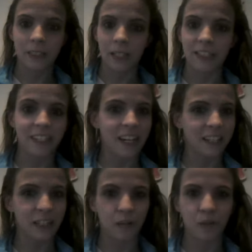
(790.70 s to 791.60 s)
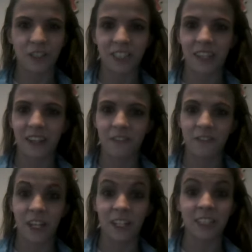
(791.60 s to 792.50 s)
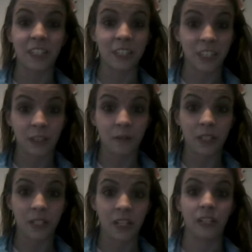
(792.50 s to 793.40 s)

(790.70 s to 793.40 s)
It's not a glamorous life, and it's continuing,